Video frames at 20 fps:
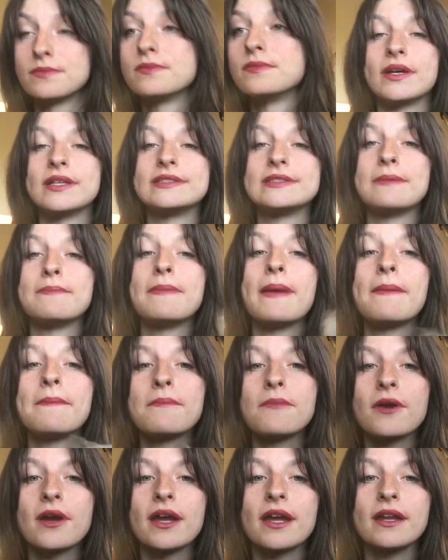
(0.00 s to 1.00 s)
It's a
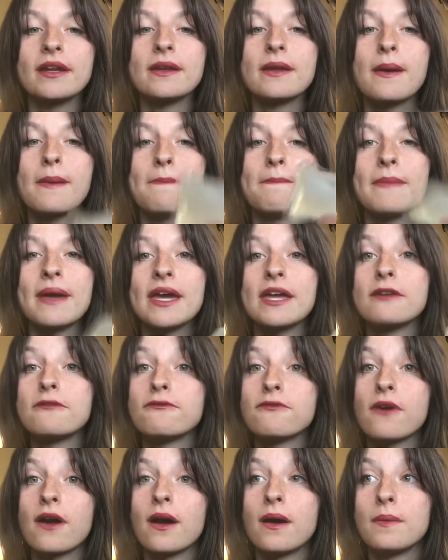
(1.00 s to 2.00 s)
membrane made
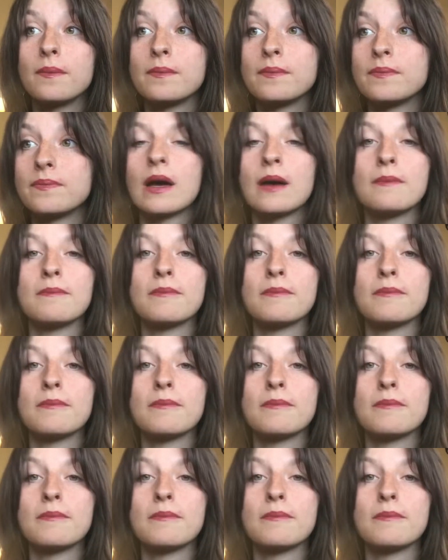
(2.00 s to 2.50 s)
from